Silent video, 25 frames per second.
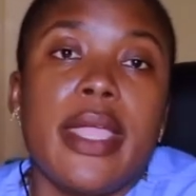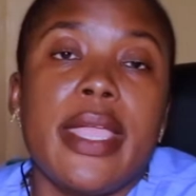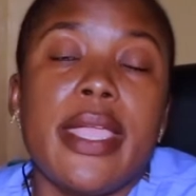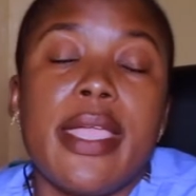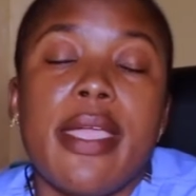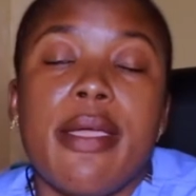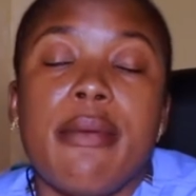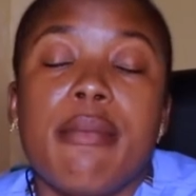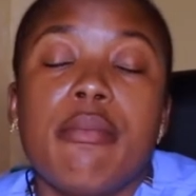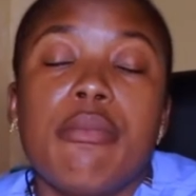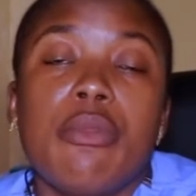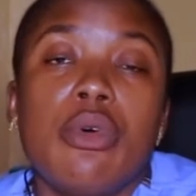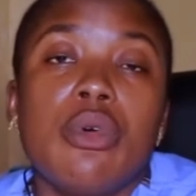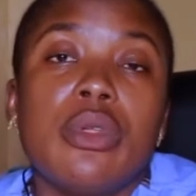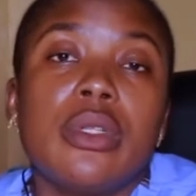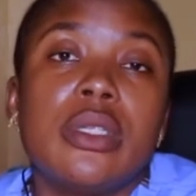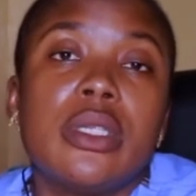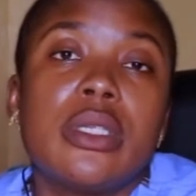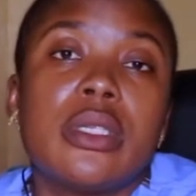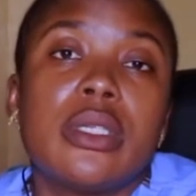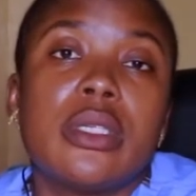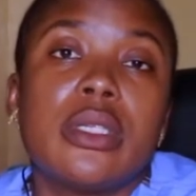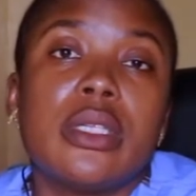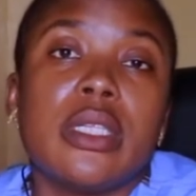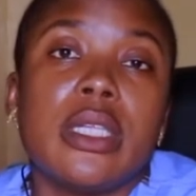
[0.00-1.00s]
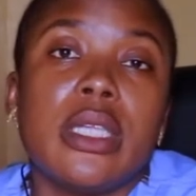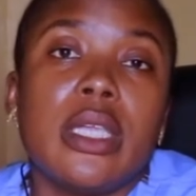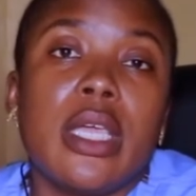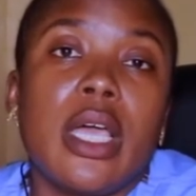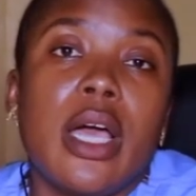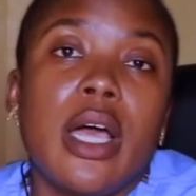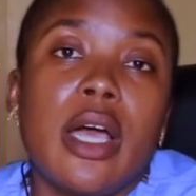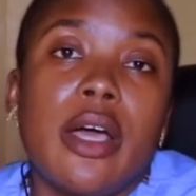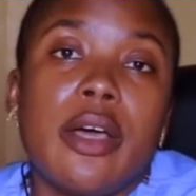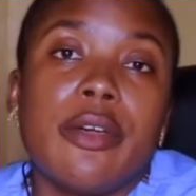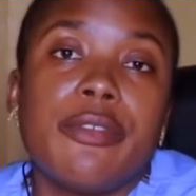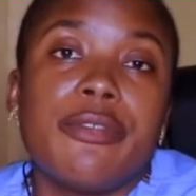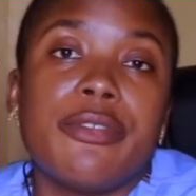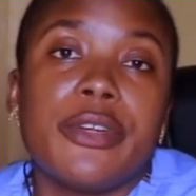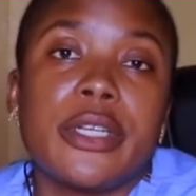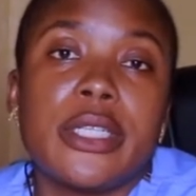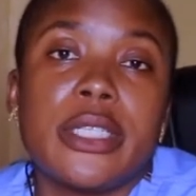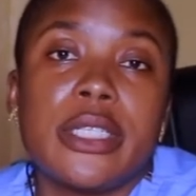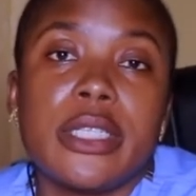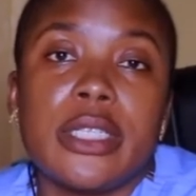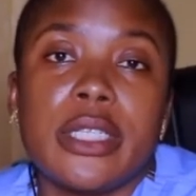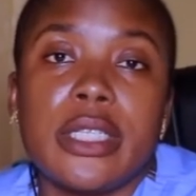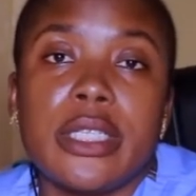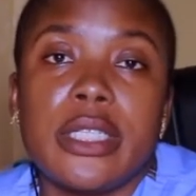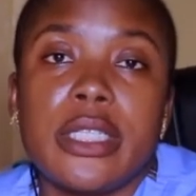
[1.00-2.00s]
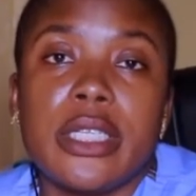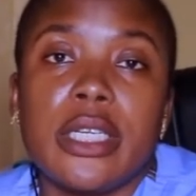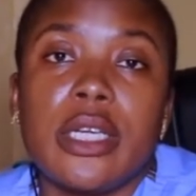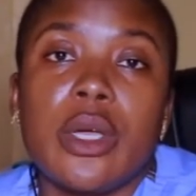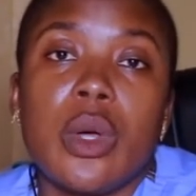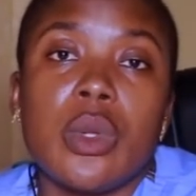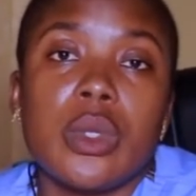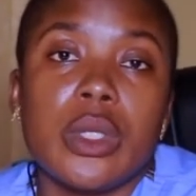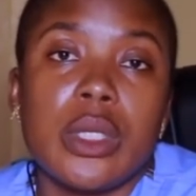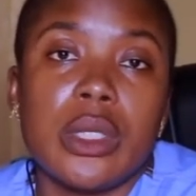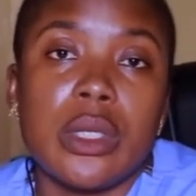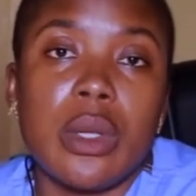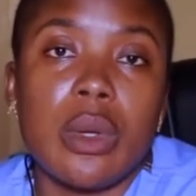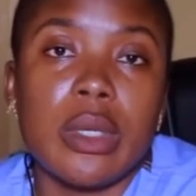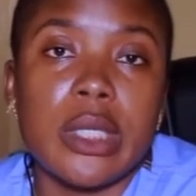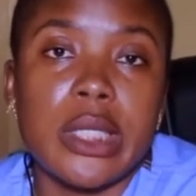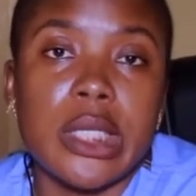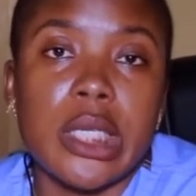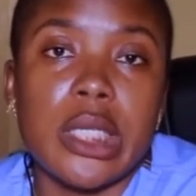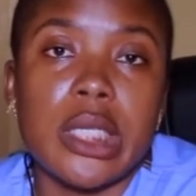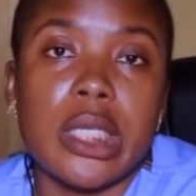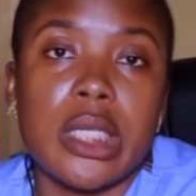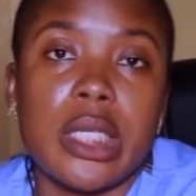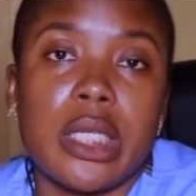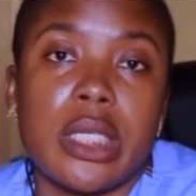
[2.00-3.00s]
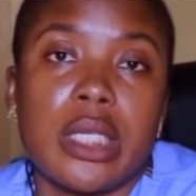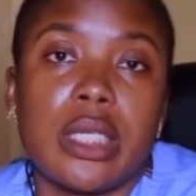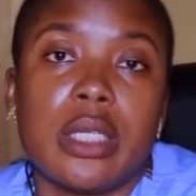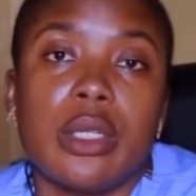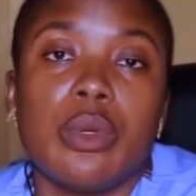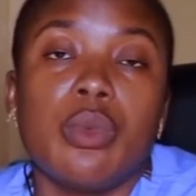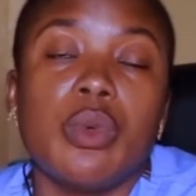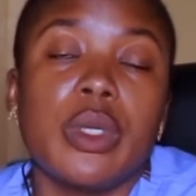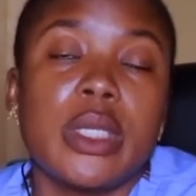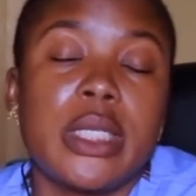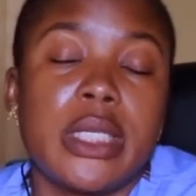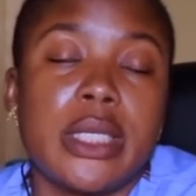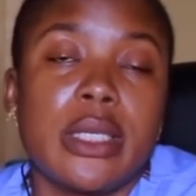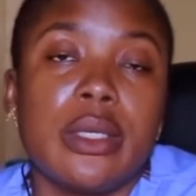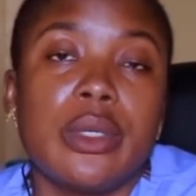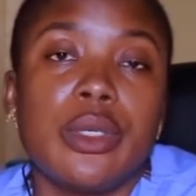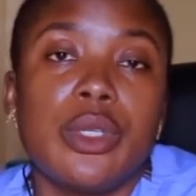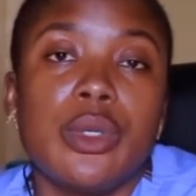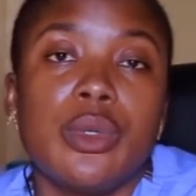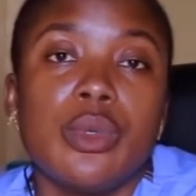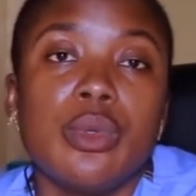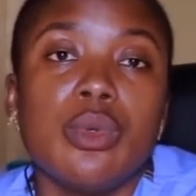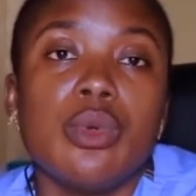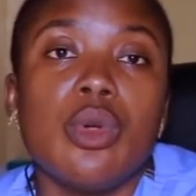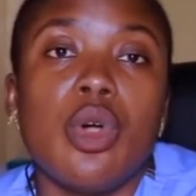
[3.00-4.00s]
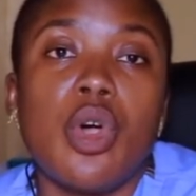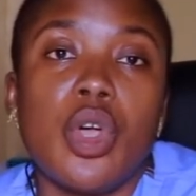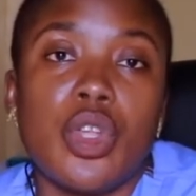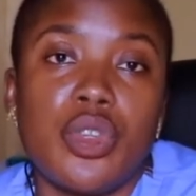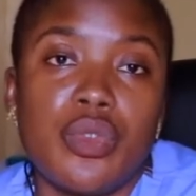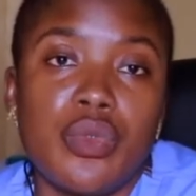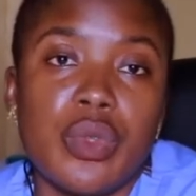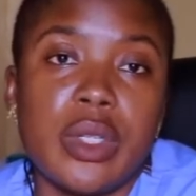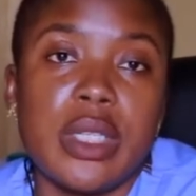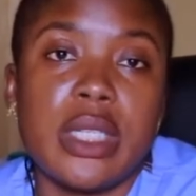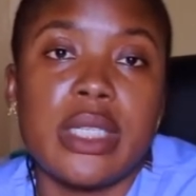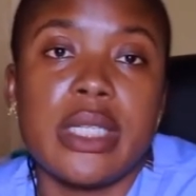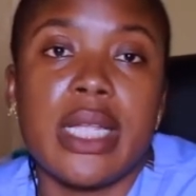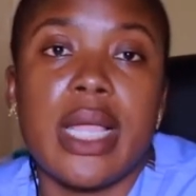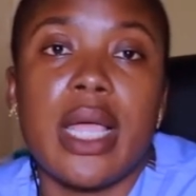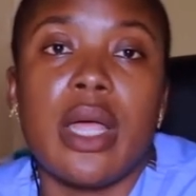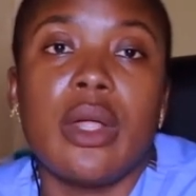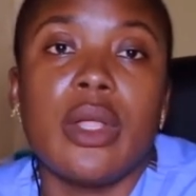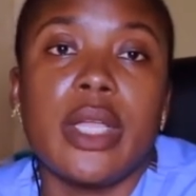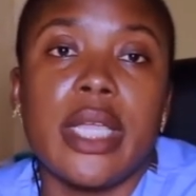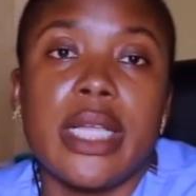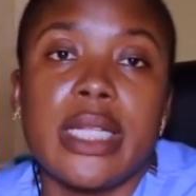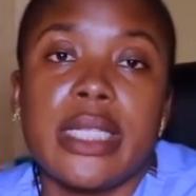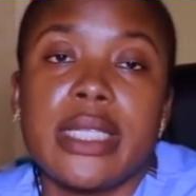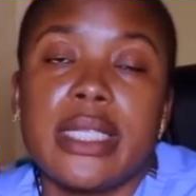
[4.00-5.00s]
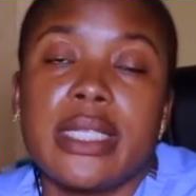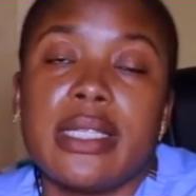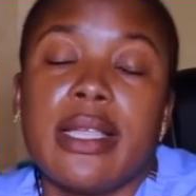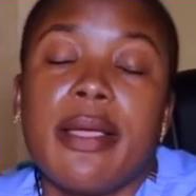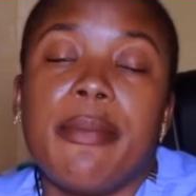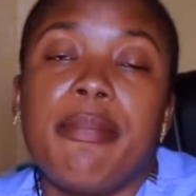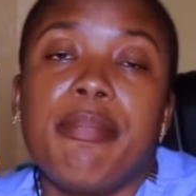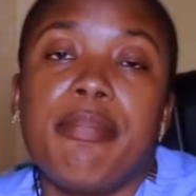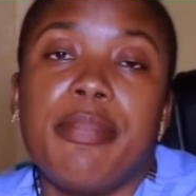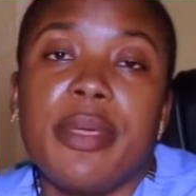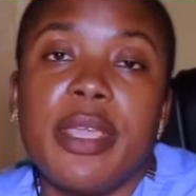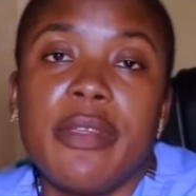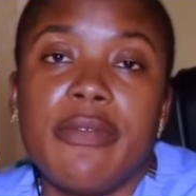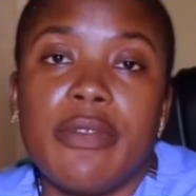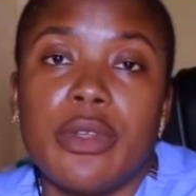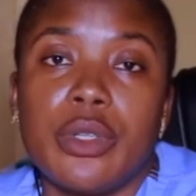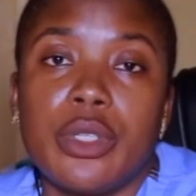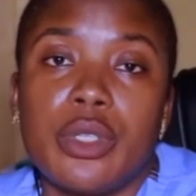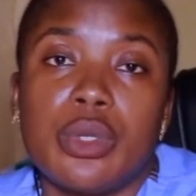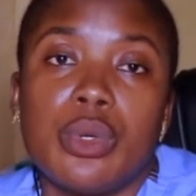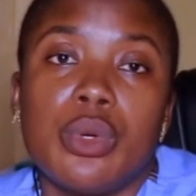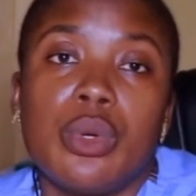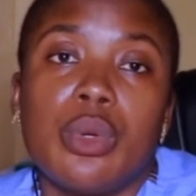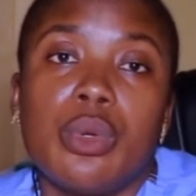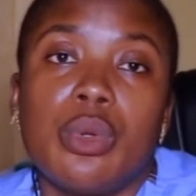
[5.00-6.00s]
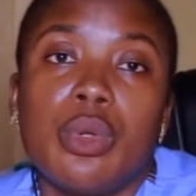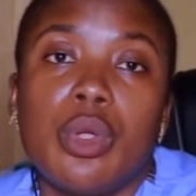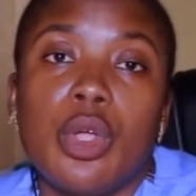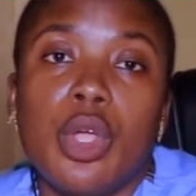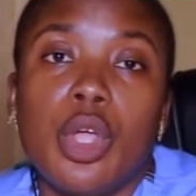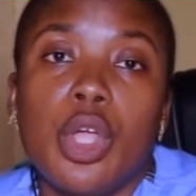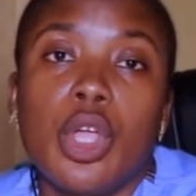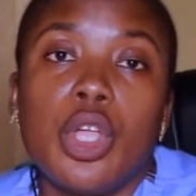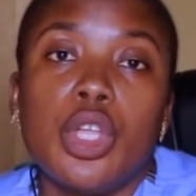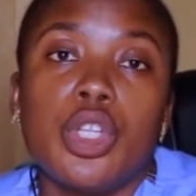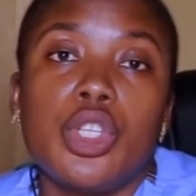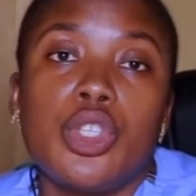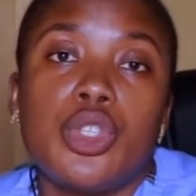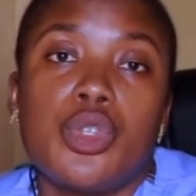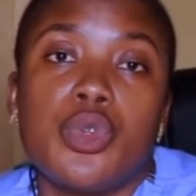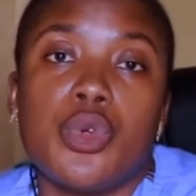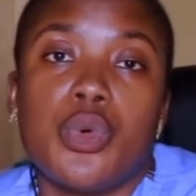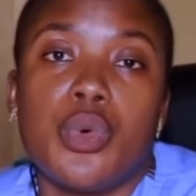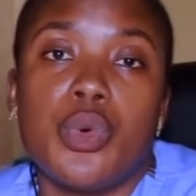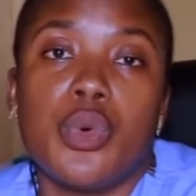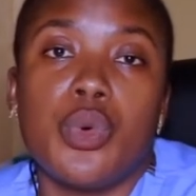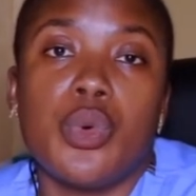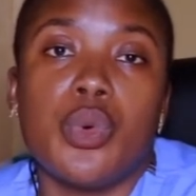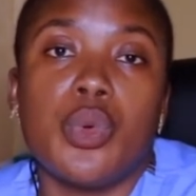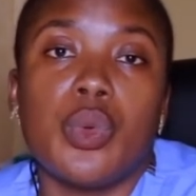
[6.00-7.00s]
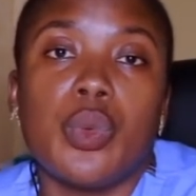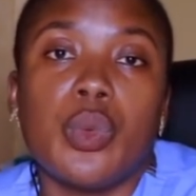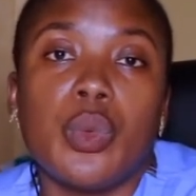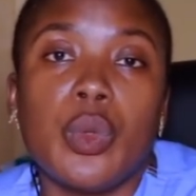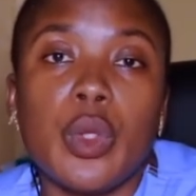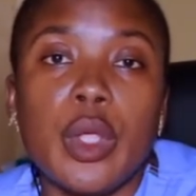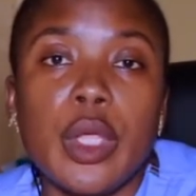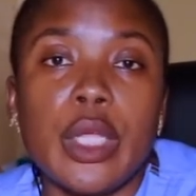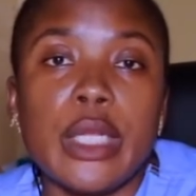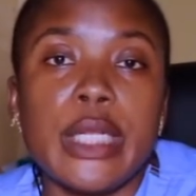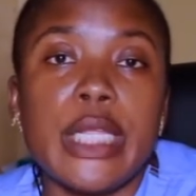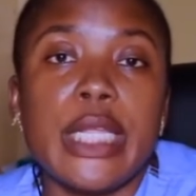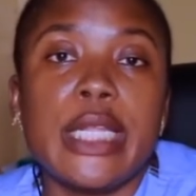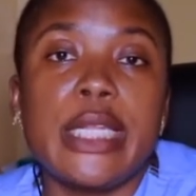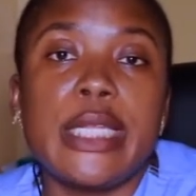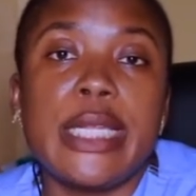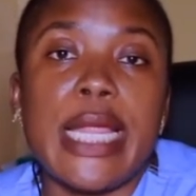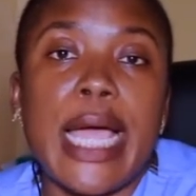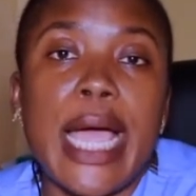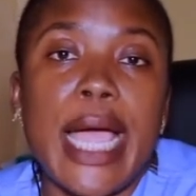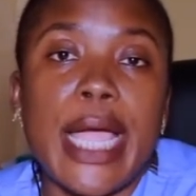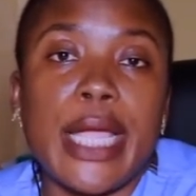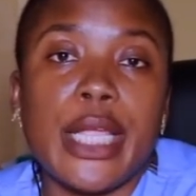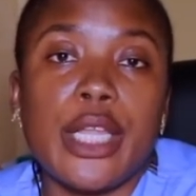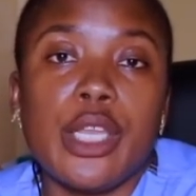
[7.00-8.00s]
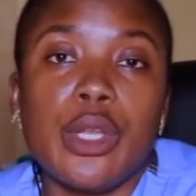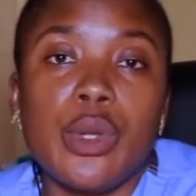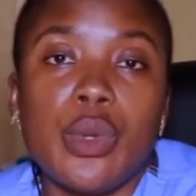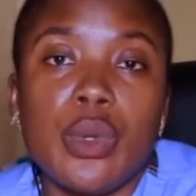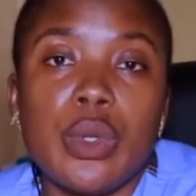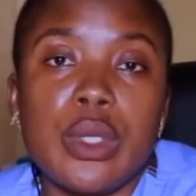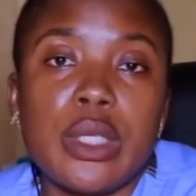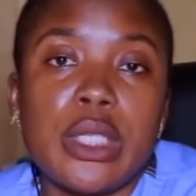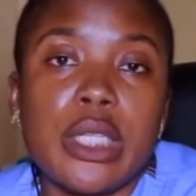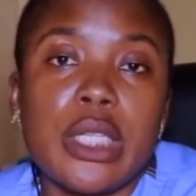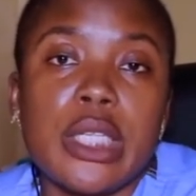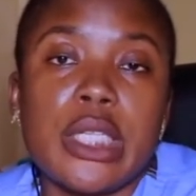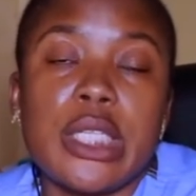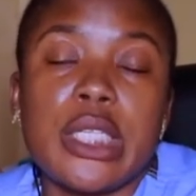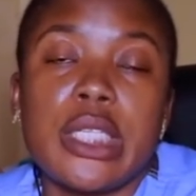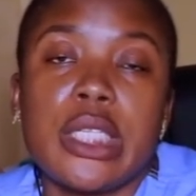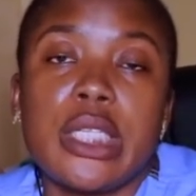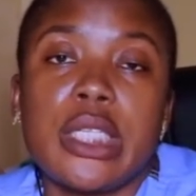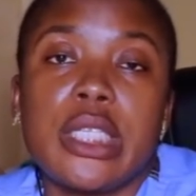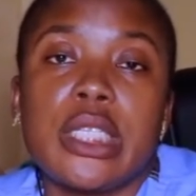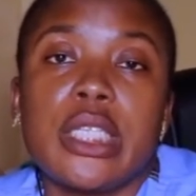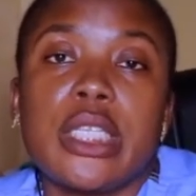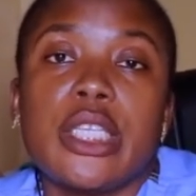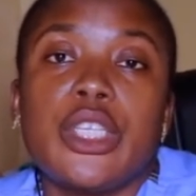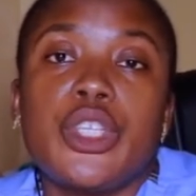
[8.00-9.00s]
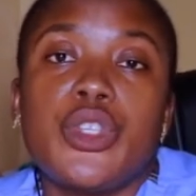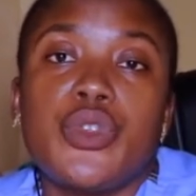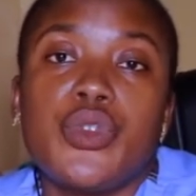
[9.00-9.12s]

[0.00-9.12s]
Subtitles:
in most fertility consultants will tell you ultrasound is pivotal to the diagnosis,